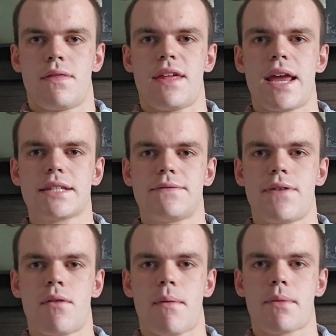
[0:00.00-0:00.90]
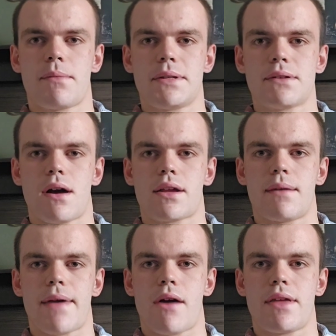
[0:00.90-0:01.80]
The next film I'm going to be talking
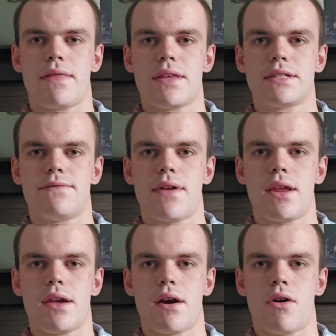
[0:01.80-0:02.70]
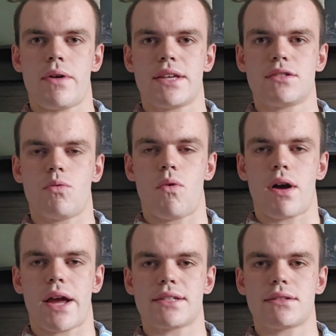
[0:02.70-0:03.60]
about in this video is the
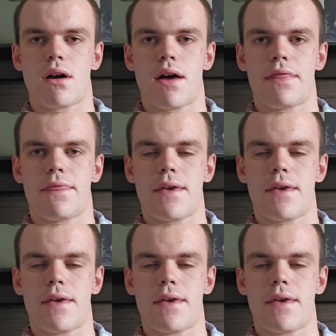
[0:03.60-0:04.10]
one I saw in